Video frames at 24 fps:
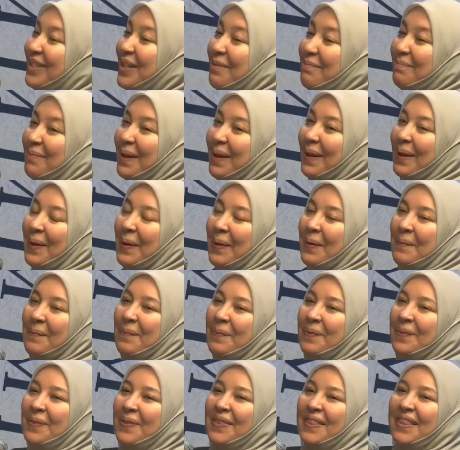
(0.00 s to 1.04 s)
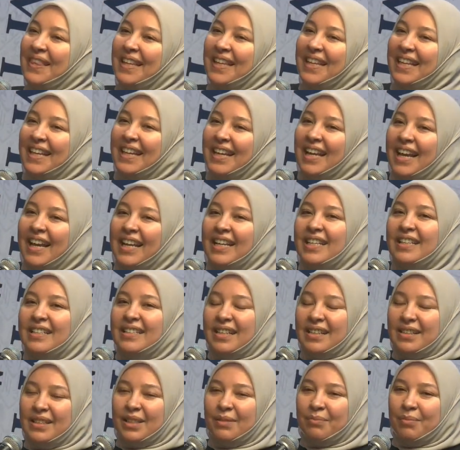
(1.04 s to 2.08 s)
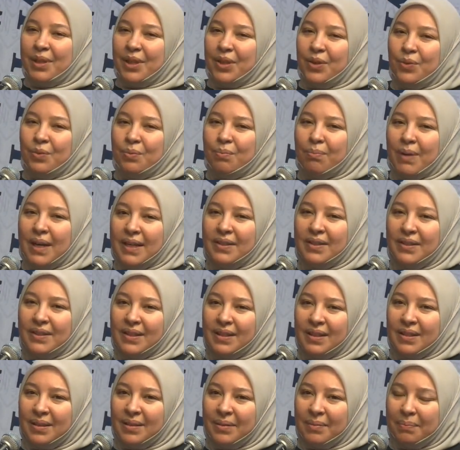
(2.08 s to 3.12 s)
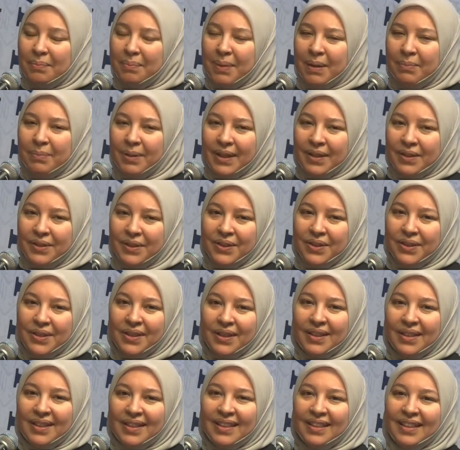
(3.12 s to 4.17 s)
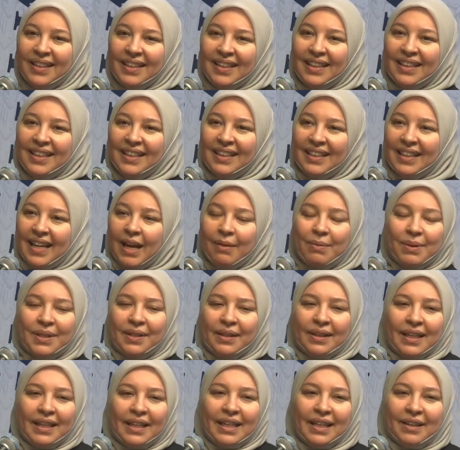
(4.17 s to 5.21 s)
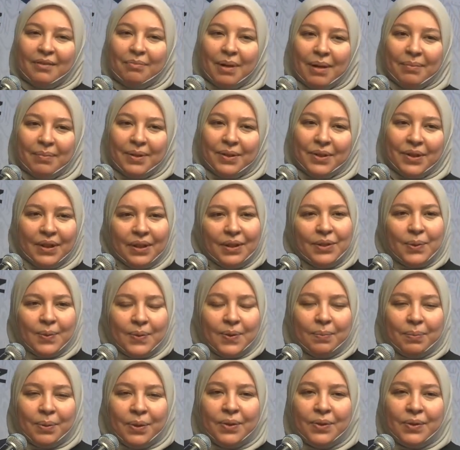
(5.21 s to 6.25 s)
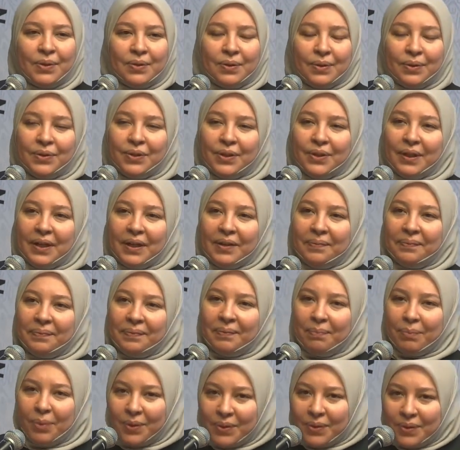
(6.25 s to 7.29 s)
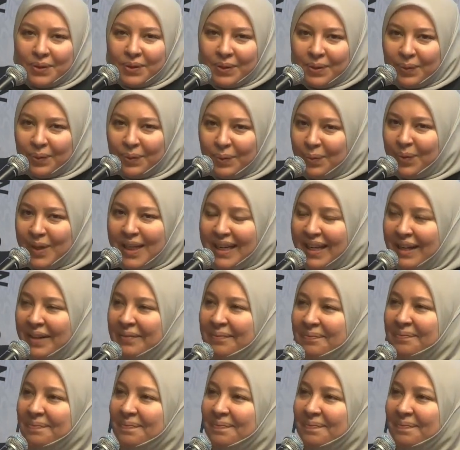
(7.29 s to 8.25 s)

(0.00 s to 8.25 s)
jumping. And he said to me, you must publish. I wasn't thinking of publishing. This was a personal journey, personal reading.